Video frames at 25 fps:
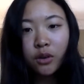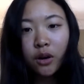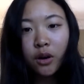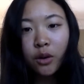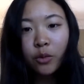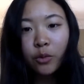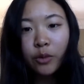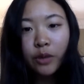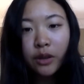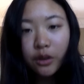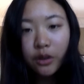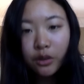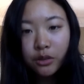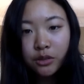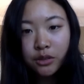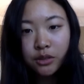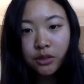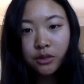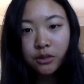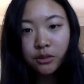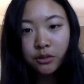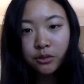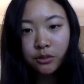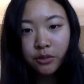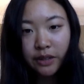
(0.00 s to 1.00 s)
we all
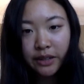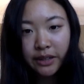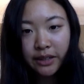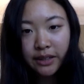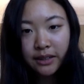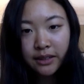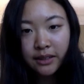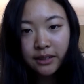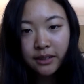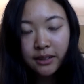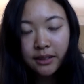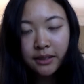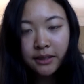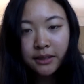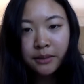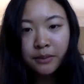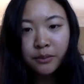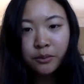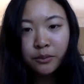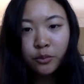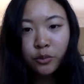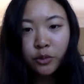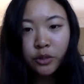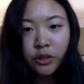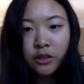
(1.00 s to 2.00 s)
do, right?
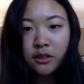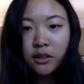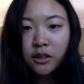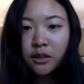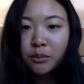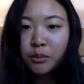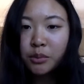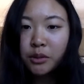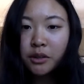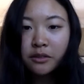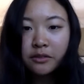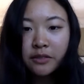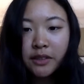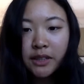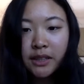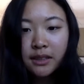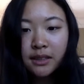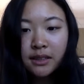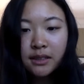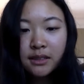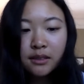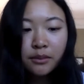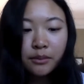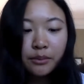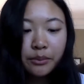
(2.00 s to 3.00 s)
We're not
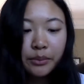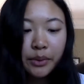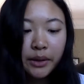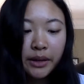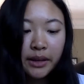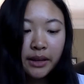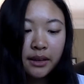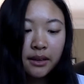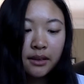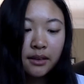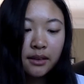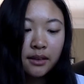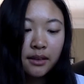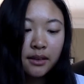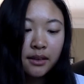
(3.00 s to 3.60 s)
perfect, but